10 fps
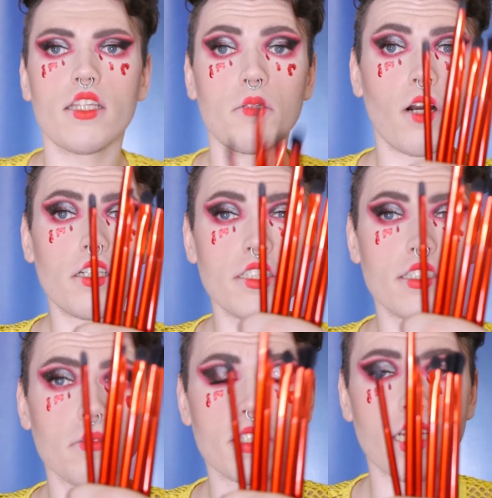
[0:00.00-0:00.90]
brushes
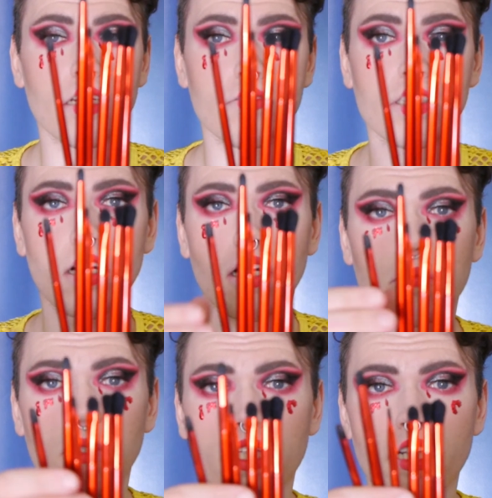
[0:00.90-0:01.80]
themselves are
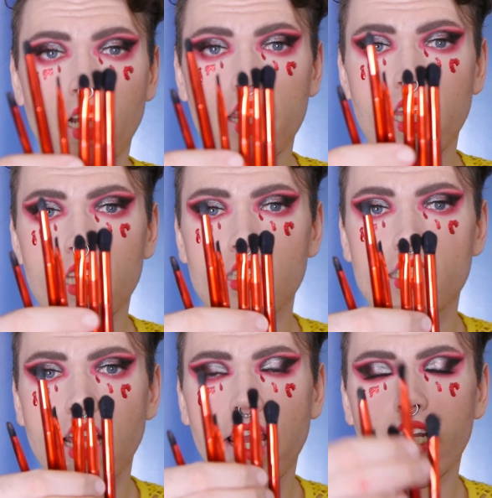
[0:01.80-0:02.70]
pretty good. I think these
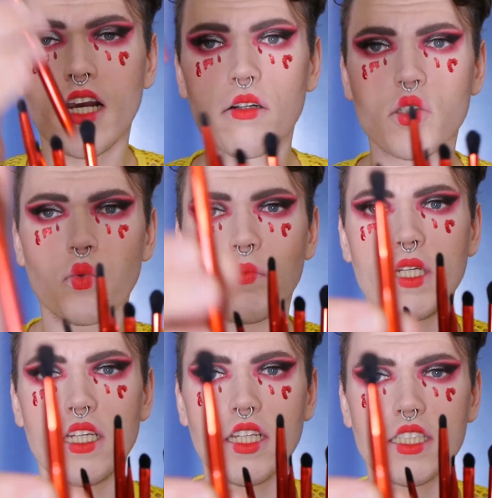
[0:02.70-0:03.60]
standouts would
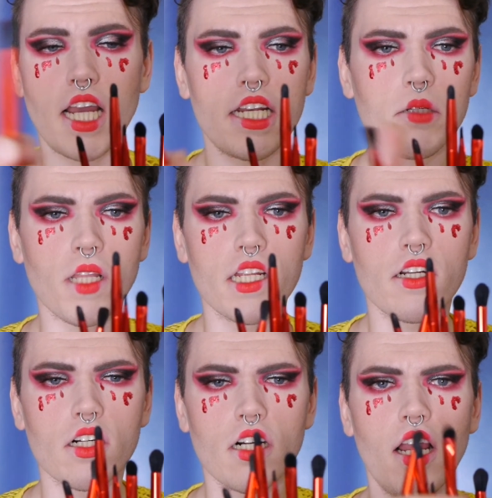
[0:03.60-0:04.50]
be the tiny
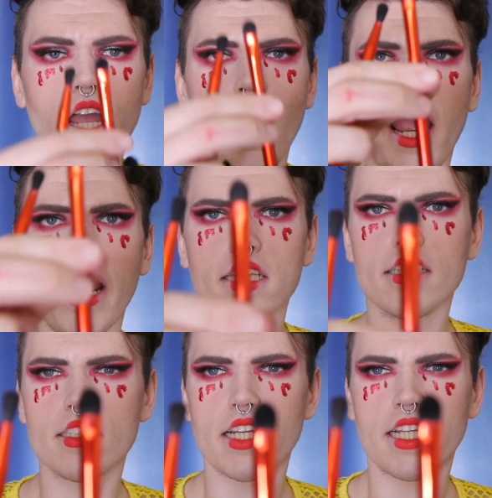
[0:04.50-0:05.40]
blender and
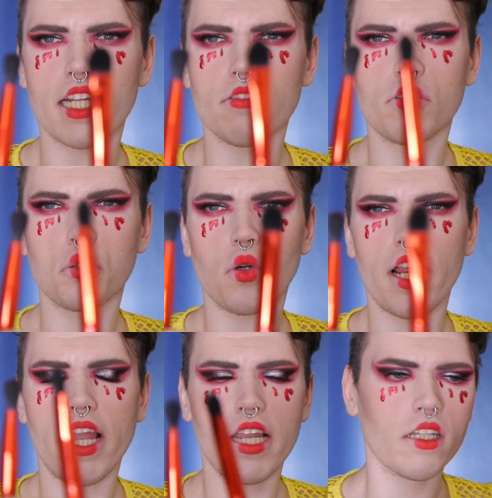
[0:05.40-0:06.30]
this like kind of
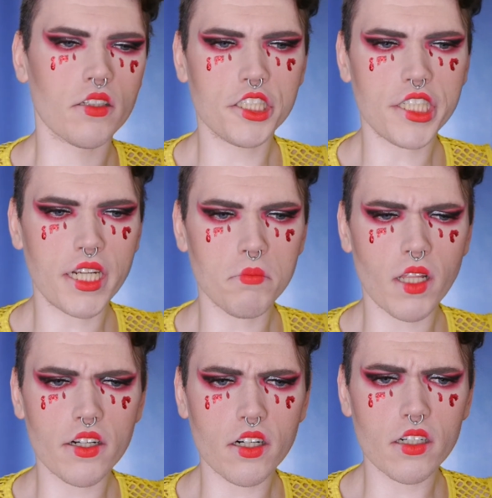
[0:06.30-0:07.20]
triangular shaped
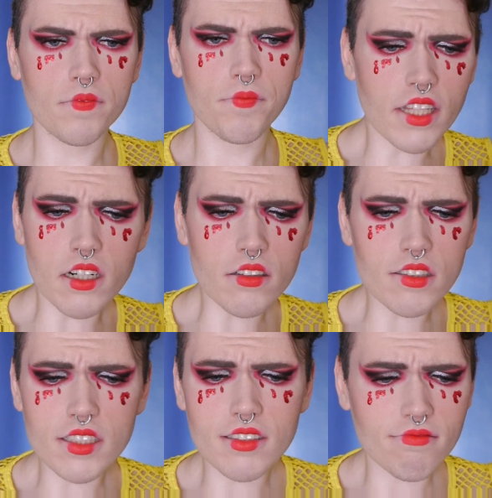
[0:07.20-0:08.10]
blender. They're
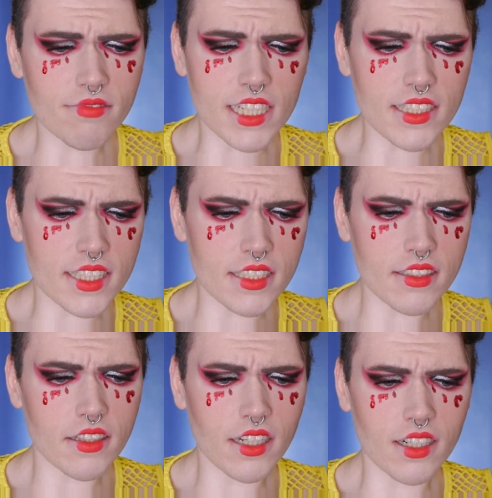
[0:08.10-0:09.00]
decent.
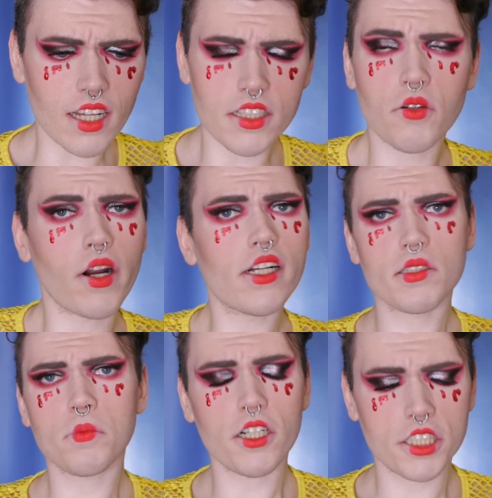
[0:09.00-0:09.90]
They're not the
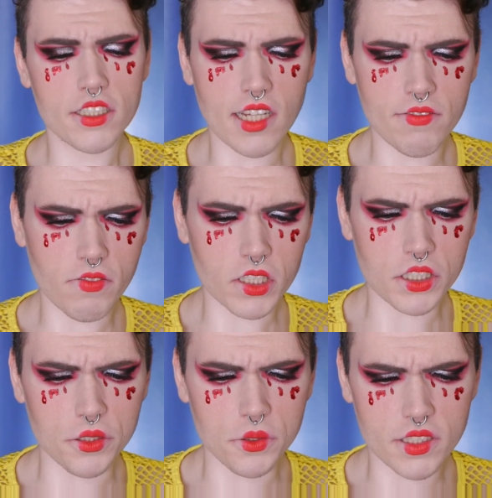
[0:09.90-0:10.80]
greatest brushes I've ever
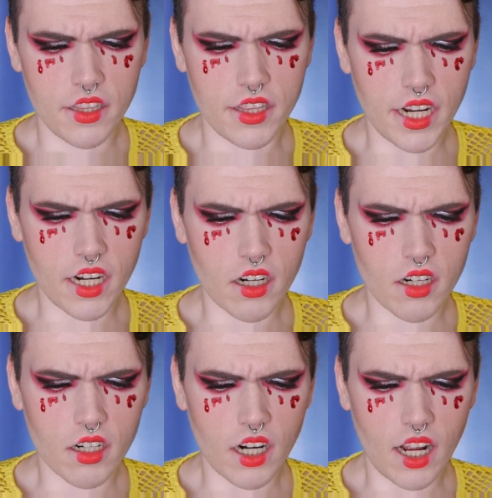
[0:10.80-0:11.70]
used.
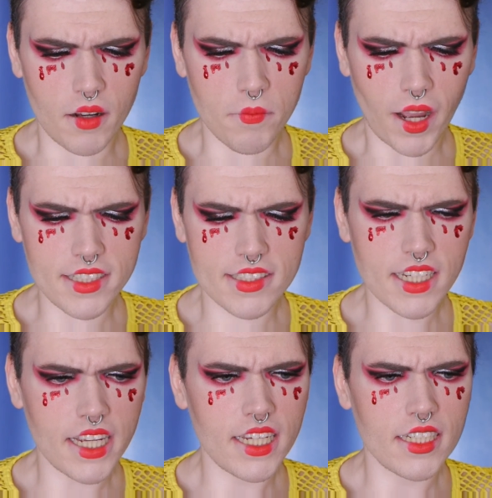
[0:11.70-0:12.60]
They're, I'd
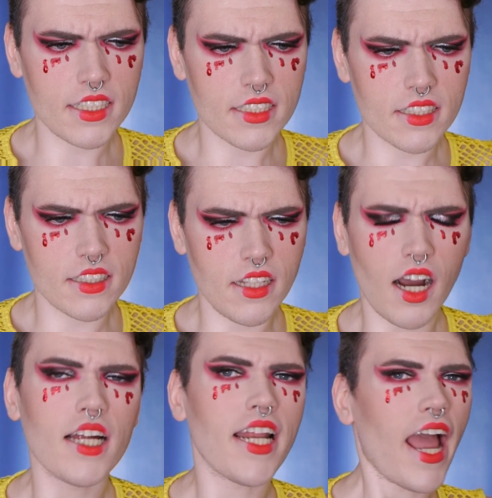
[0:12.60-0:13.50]
say,
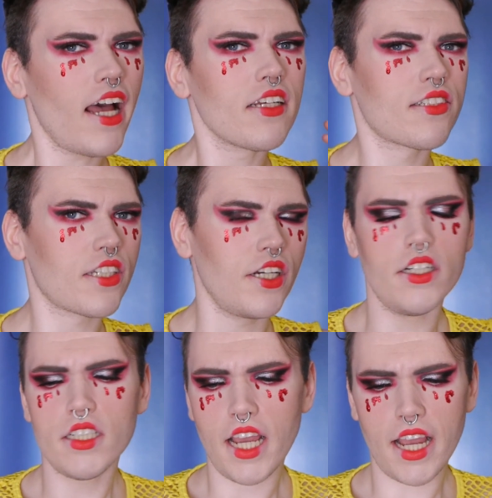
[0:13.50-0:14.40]
not as
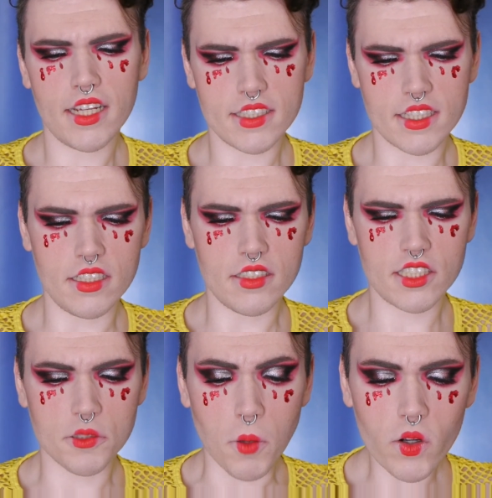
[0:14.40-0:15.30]
good as the
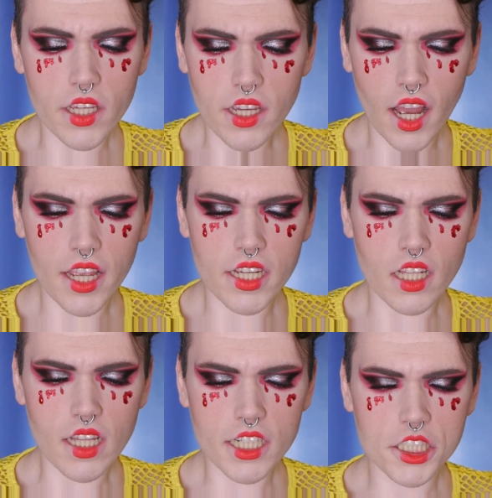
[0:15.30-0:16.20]
Smokey Eye
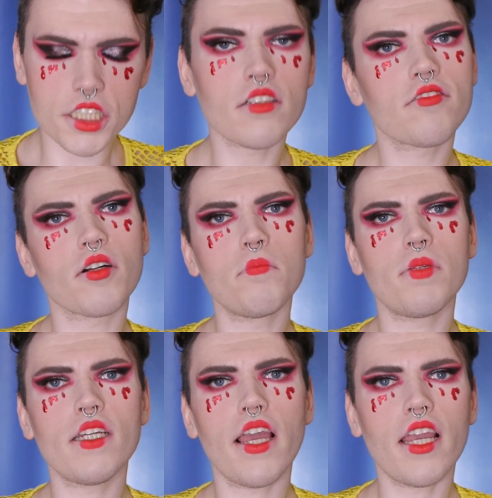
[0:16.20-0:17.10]
collection from
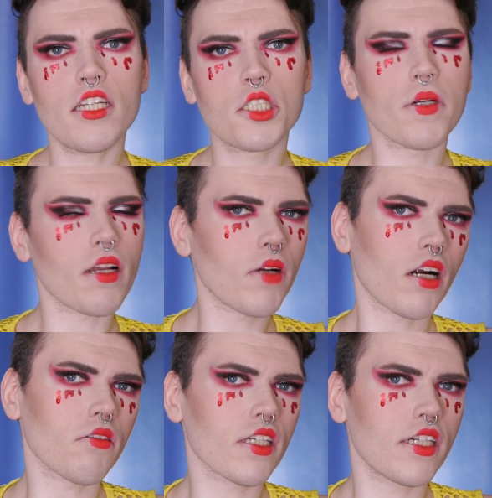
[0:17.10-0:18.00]
BH, but I'm
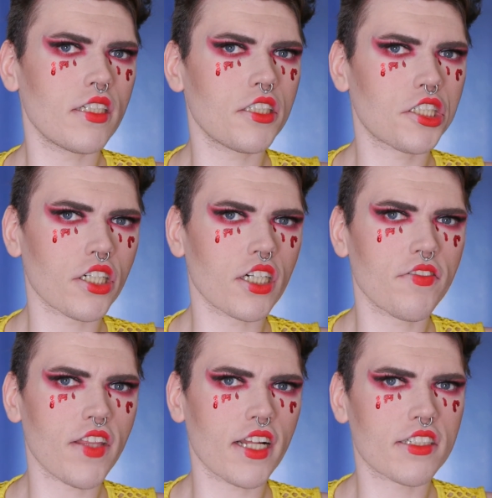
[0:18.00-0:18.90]
not really sure
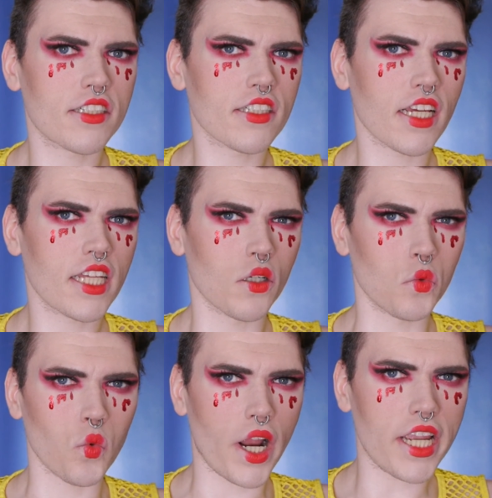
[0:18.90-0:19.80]
if that's just like the
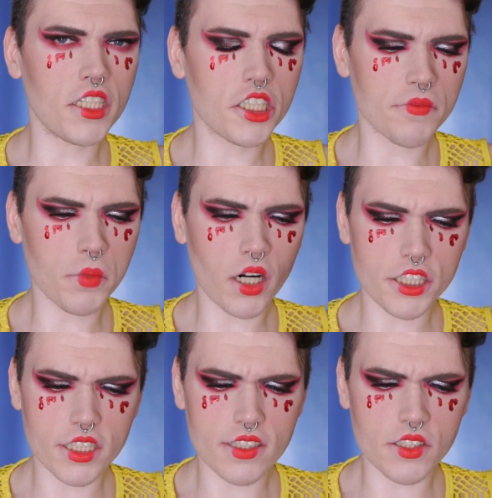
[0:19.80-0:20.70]
range of
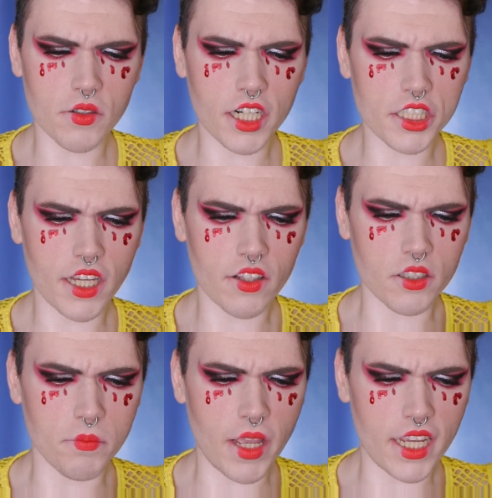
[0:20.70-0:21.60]
brushes or actually how they're
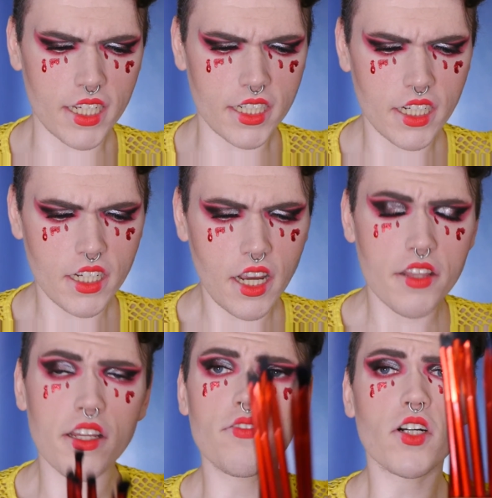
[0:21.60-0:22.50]
made.
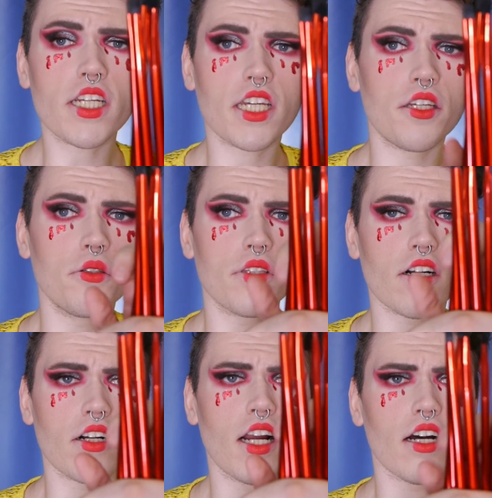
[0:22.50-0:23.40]
They're very cute.
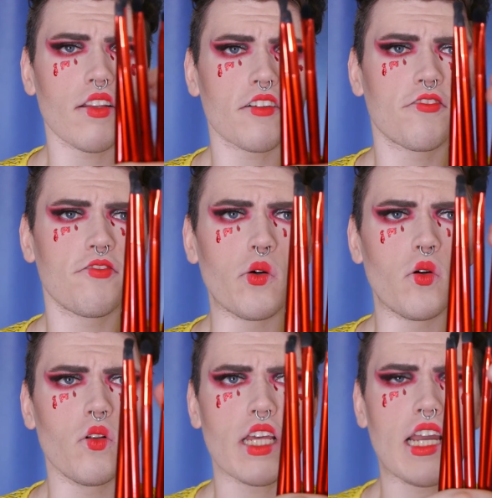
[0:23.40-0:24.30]
They're like
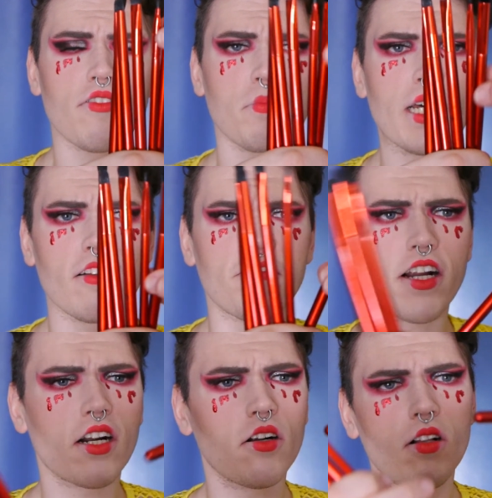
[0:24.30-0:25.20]
full, they have a metal
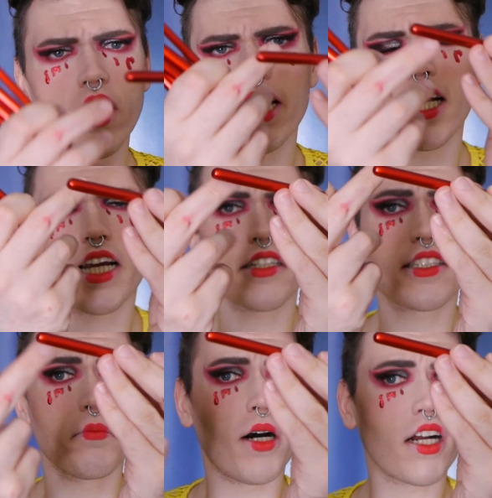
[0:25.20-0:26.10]
ferrule, and I guess
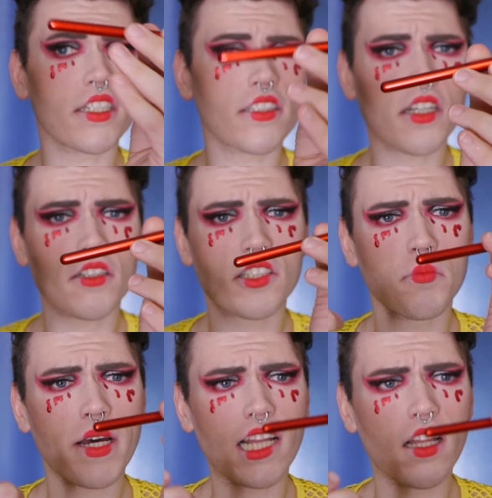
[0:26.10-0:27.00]
the body is also
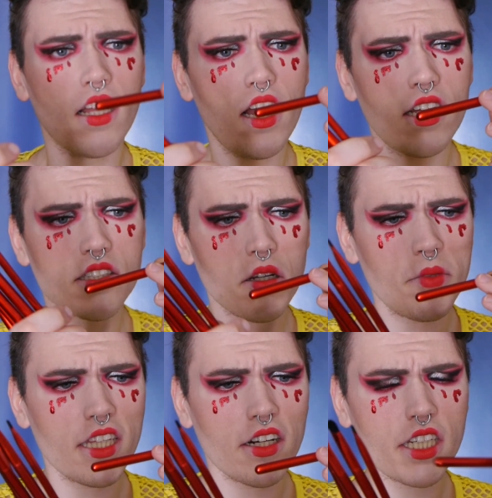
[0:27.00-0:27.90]
metal. So I
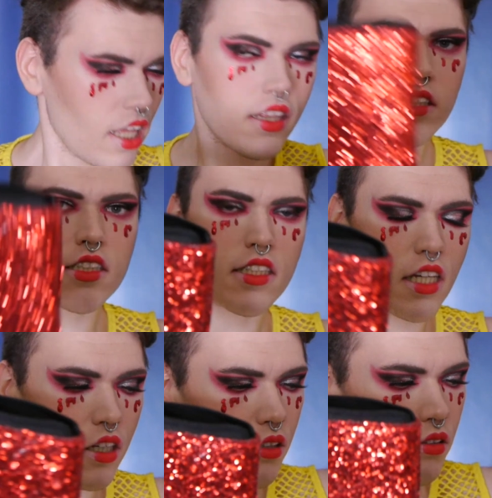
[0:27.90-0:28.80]
mean, this is
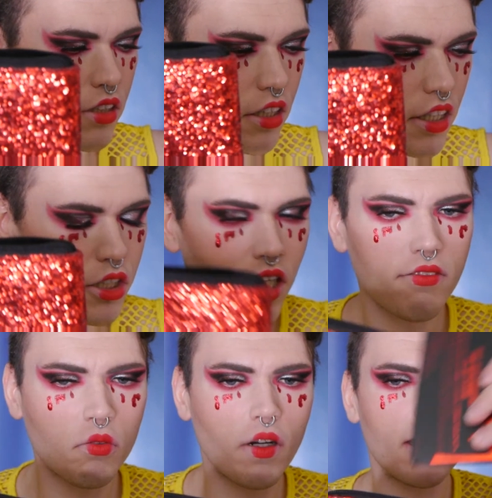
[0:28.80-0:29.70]
cute. You could
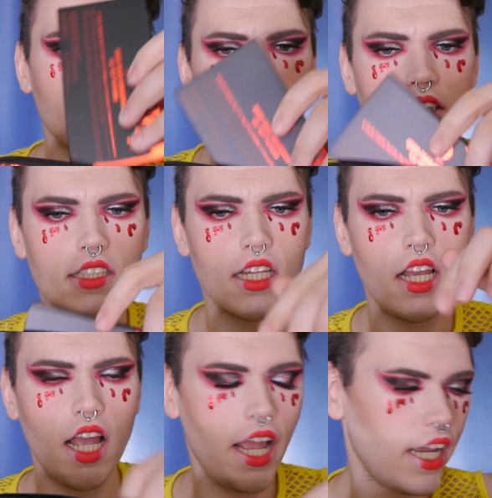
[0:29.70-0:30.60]
travel with this
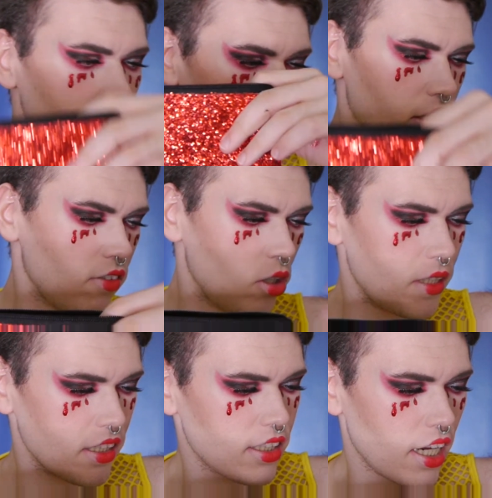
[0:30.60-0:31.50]
and like the Little
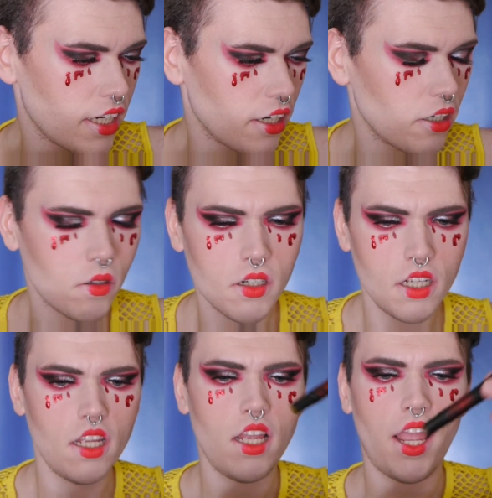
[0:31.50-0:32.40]
Bit Psycho
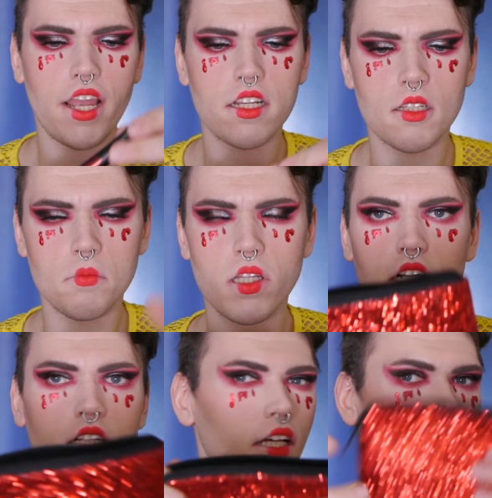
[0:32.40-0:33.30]
and the
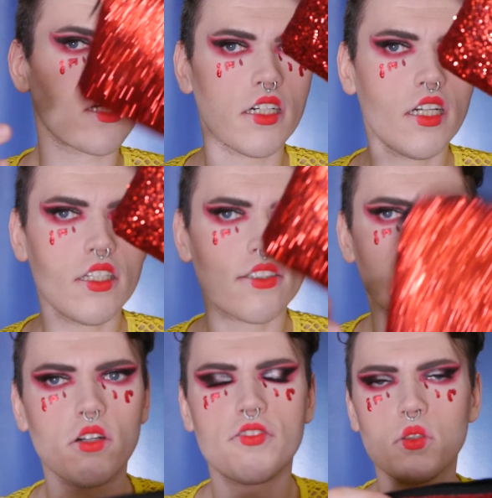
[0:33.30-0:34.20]
blood glitter.
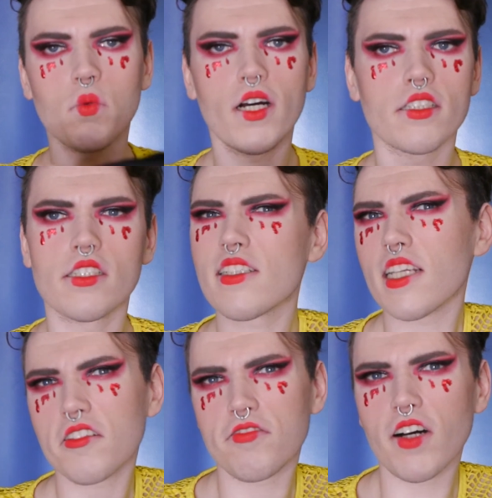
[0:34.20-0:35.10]
So if you want just
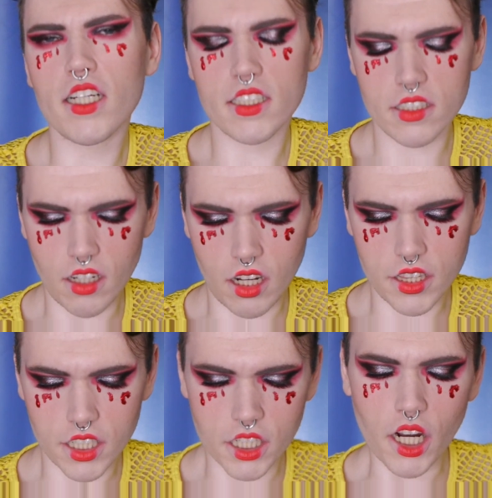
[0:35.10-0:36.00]
like fun,
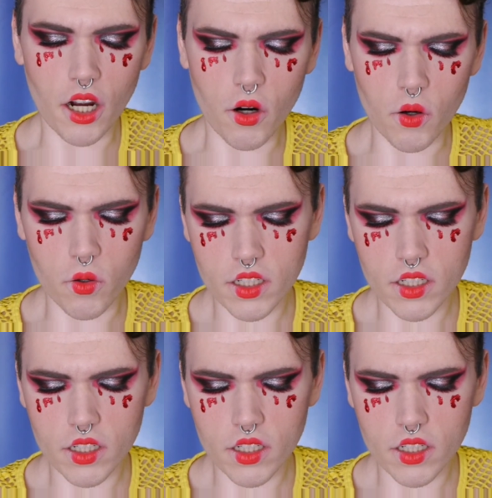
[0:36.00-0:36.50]
on the go,